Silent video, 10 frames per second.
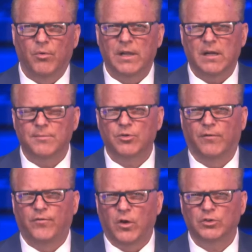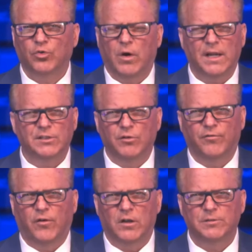comes to a false Christ or a
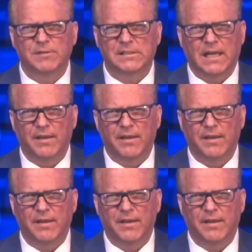false Messiah,